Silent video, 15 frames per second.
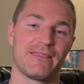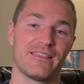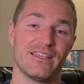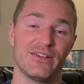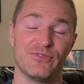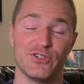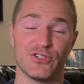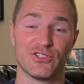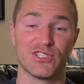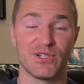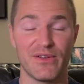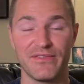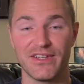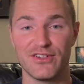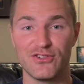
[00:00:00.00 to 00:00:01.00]
If you're still
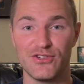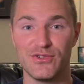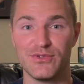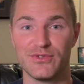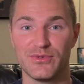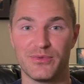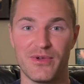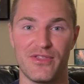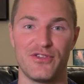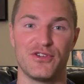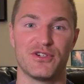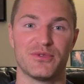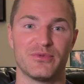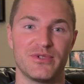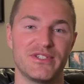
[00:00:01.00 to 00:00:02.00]
having issues with
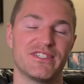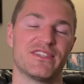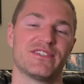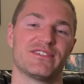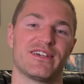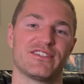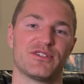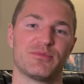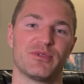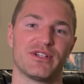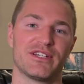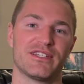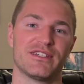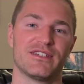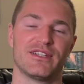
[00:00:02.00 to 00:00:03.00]
your resynthesizer
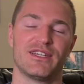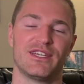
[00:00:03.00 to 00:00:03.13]
plugin,